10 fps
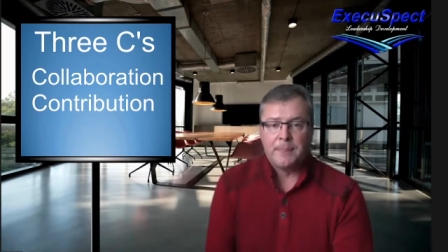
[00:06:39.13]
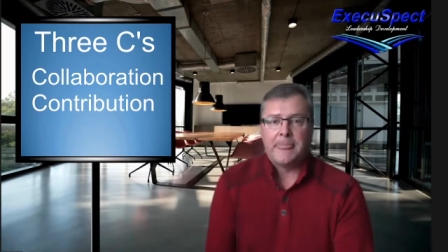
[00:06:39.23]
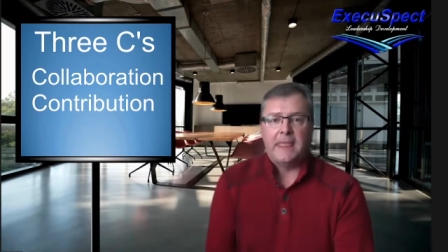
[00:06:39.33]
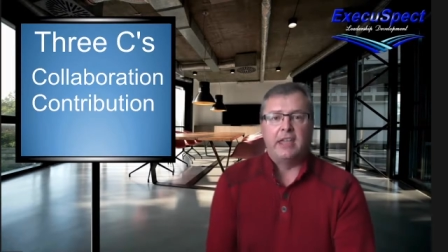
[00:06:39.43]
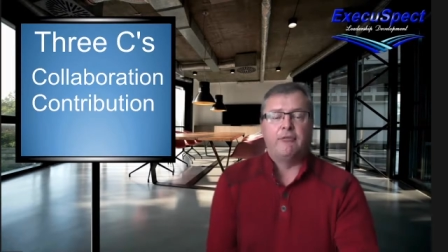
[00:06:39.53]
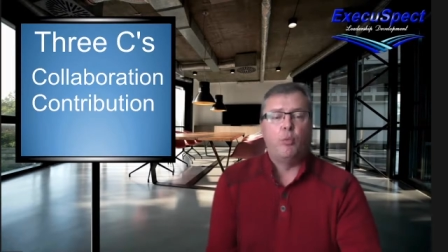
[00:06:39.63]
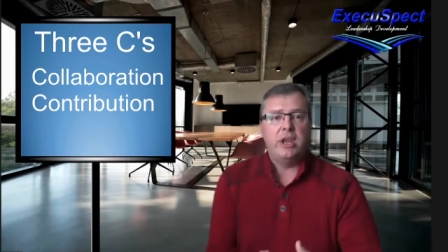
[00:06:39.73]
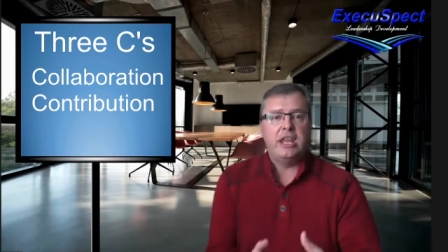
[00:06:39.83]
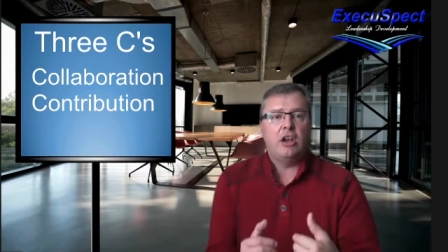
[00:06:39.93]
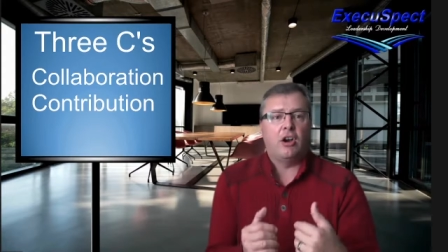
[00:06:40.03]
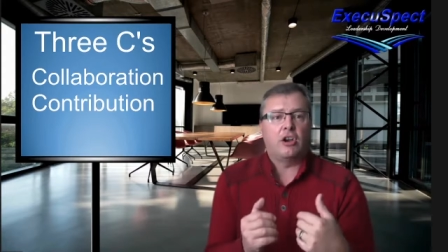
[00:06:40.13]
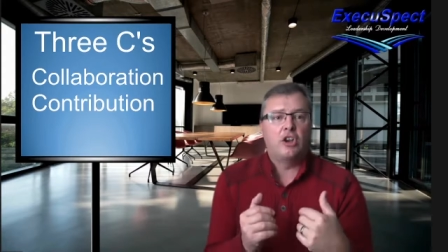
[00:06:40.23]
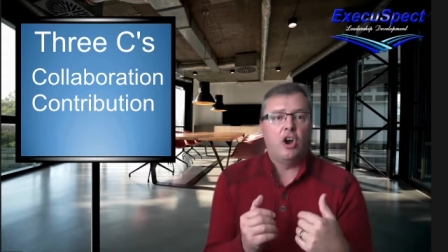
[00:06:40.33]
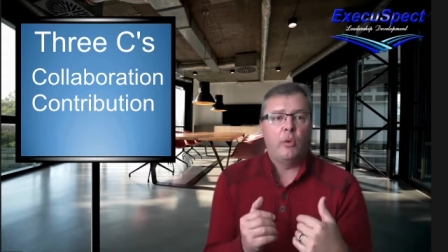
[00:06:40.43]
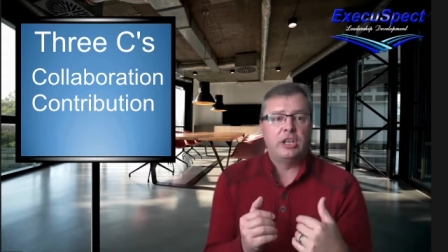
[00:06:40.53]
If we are
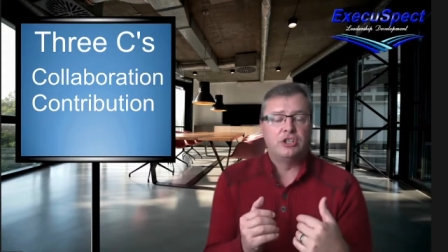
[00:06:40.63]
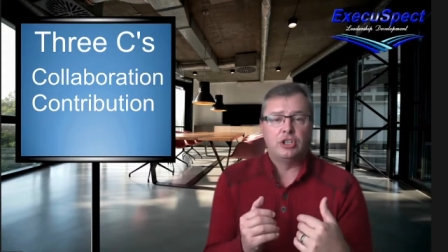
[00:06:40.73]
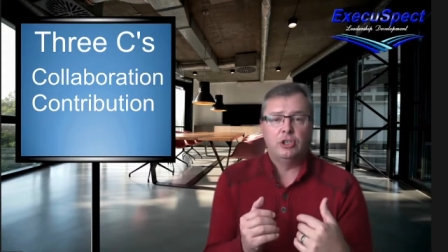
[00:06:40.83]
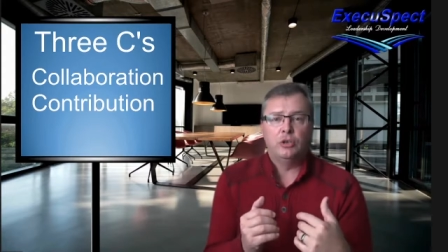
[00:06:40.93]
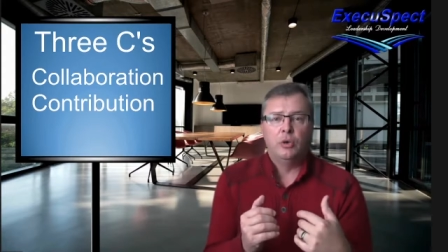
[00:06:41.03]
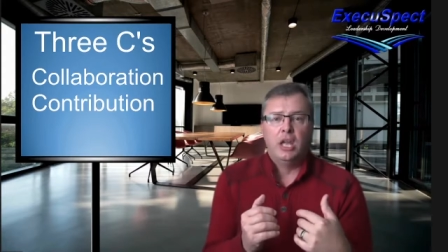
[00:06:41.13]
going to,